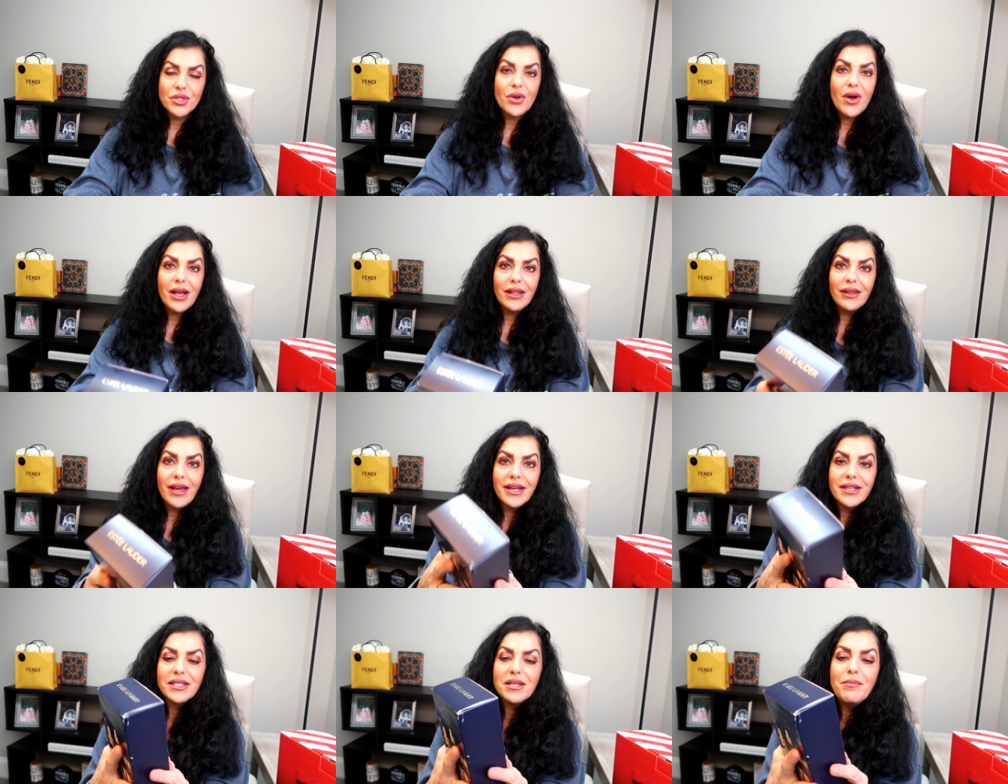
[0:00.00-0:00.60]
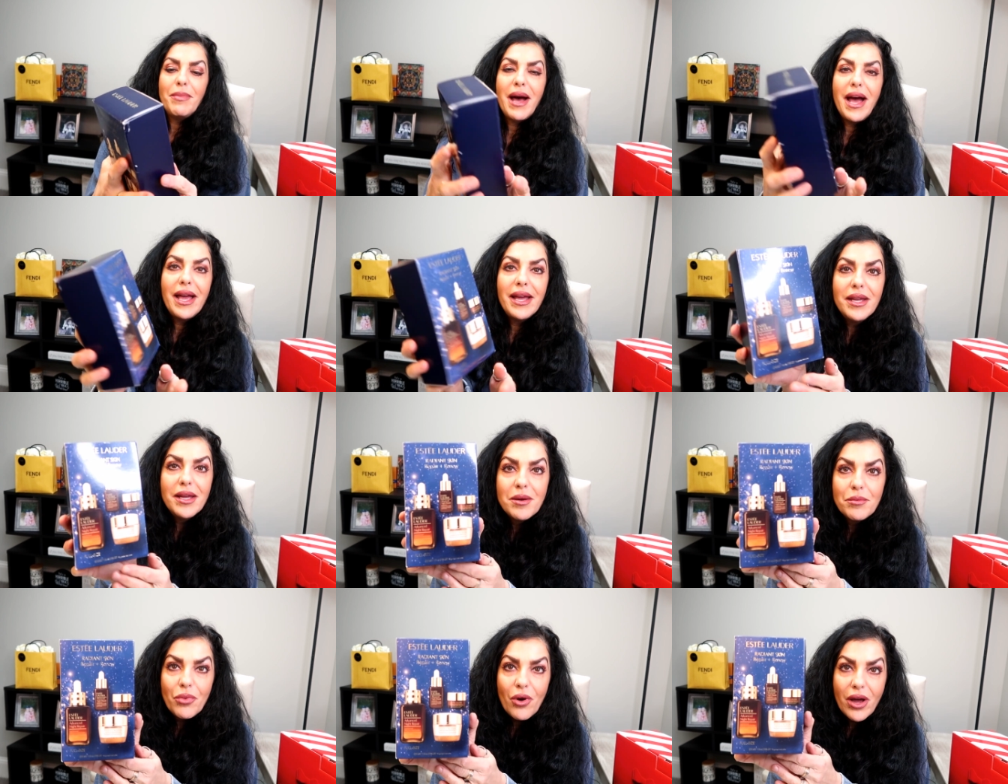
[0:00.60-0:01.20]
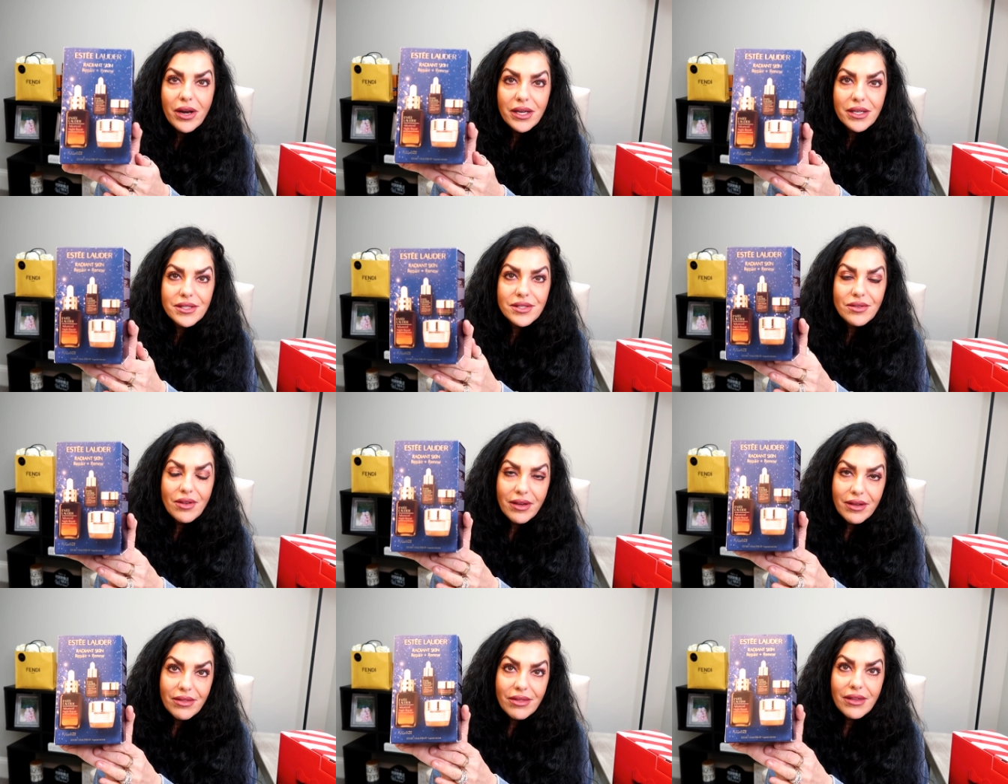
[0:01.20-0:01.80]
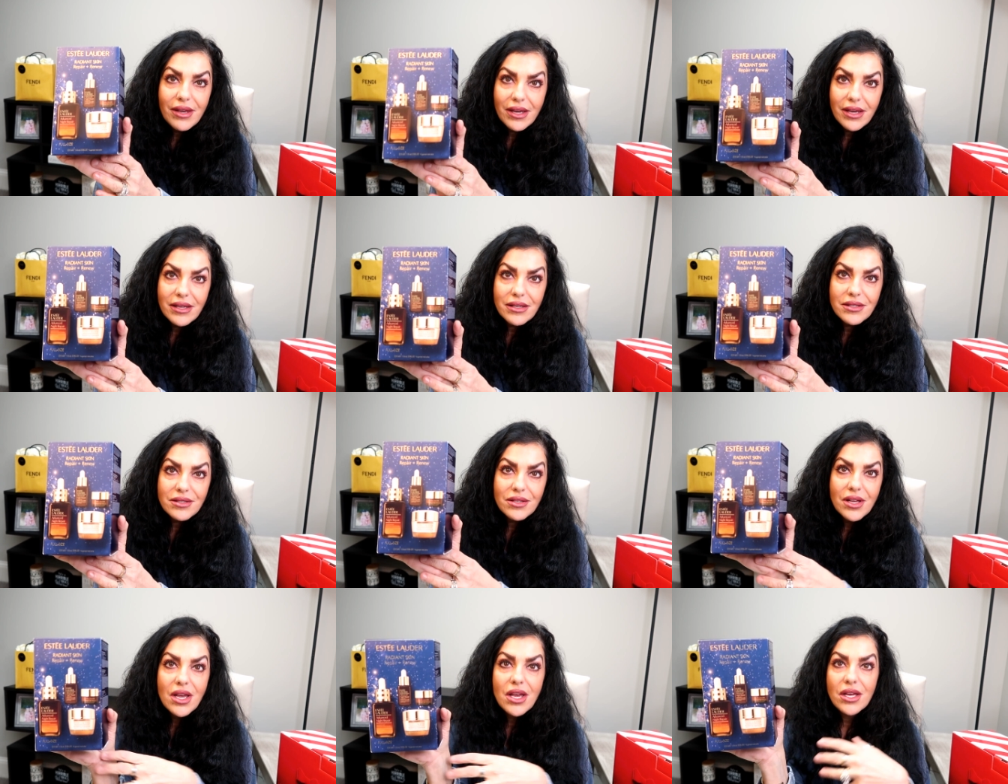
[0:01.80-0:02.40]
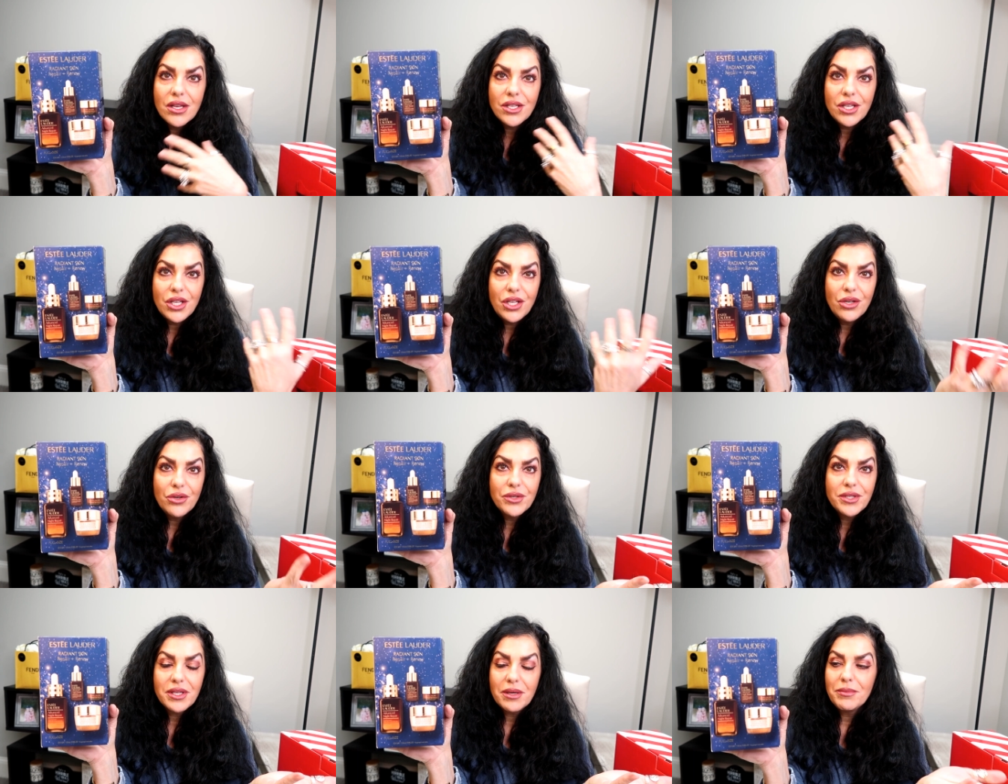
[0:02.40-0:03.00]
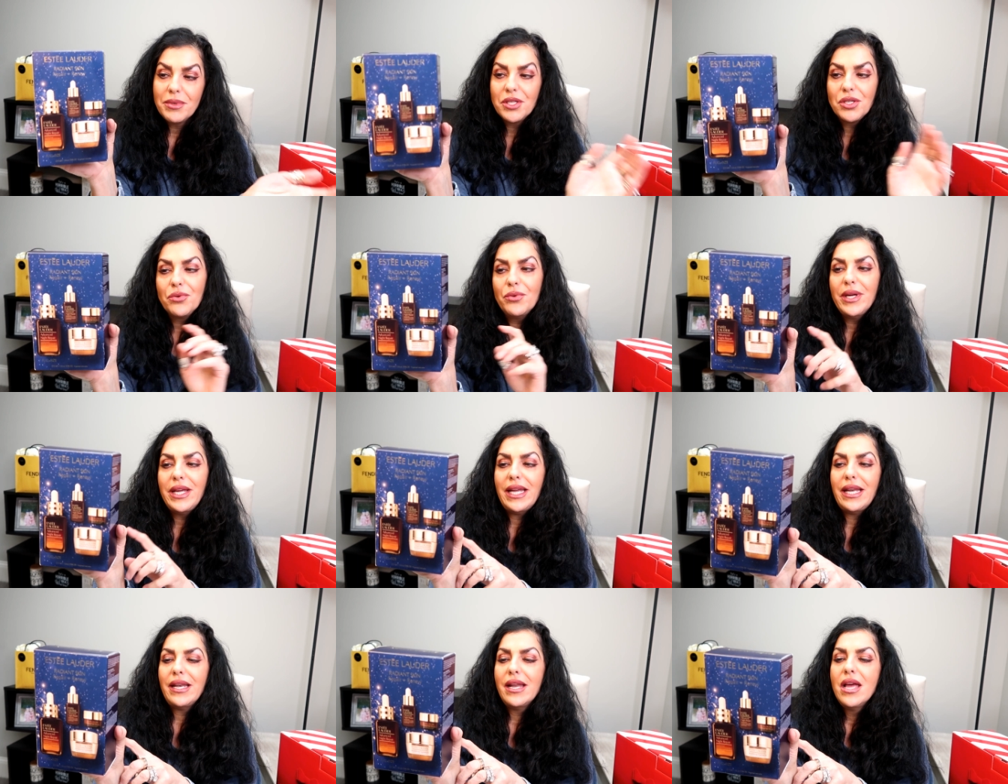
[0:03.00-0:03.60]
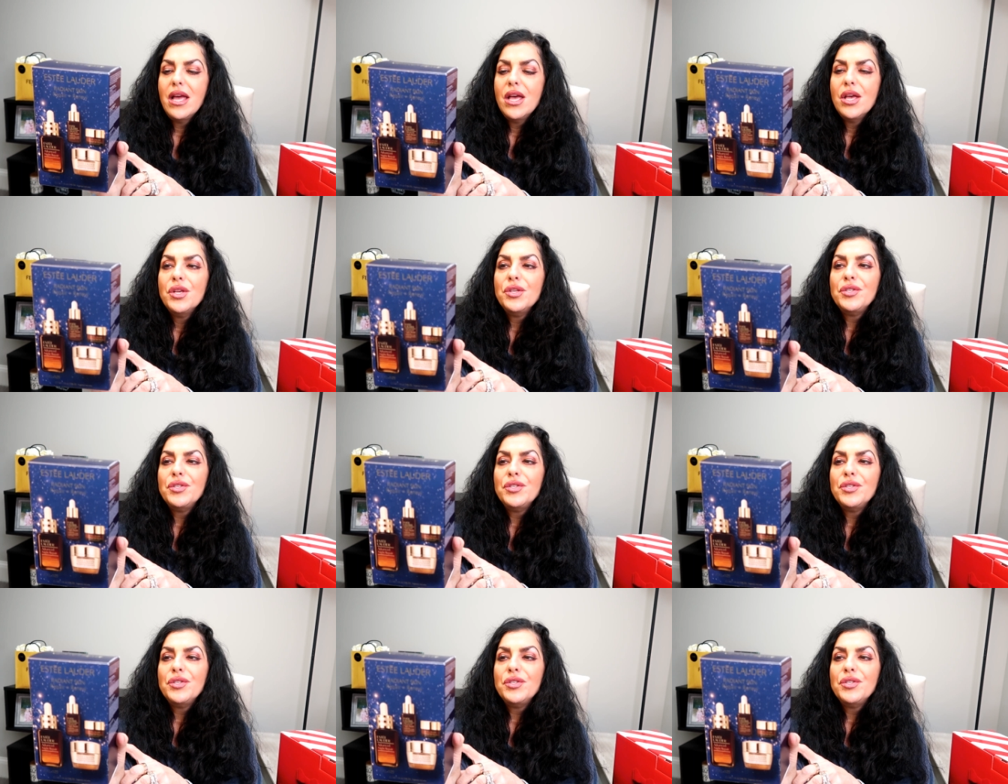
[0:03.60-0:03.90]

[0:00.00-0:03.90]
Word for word: so I like to buy products like this to use in between.